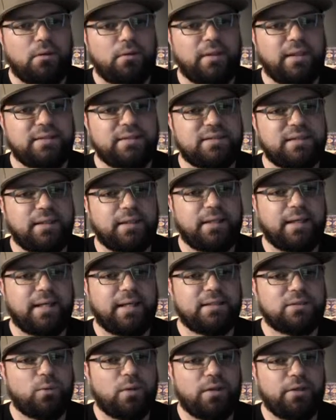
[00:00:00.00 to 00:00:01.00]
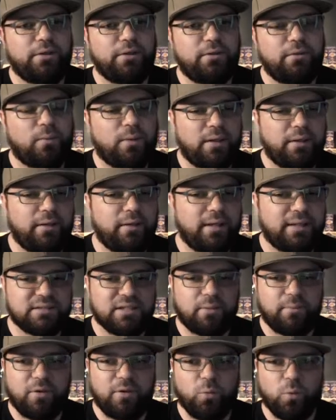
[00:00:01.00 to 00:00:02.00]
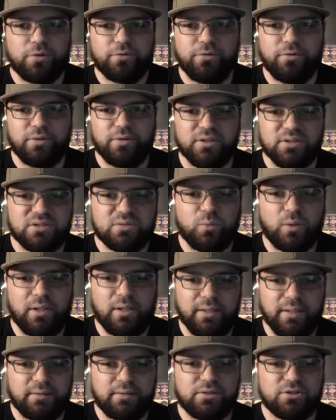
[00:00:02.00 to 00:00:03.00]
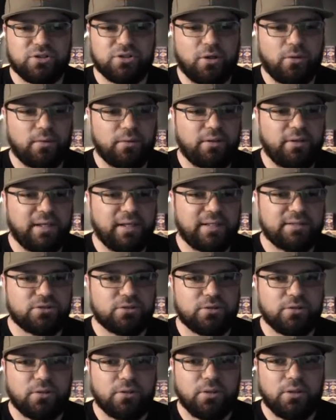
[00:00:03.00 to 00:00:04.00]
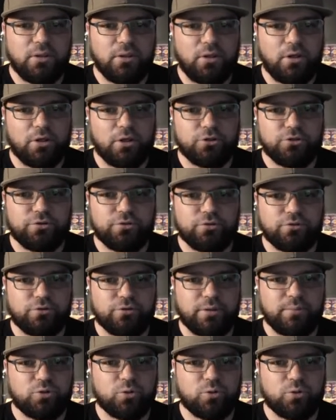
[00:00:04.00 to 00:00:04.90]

Thanks again, guys. While you guys let me work through this, while I get this going, you guys are true Dream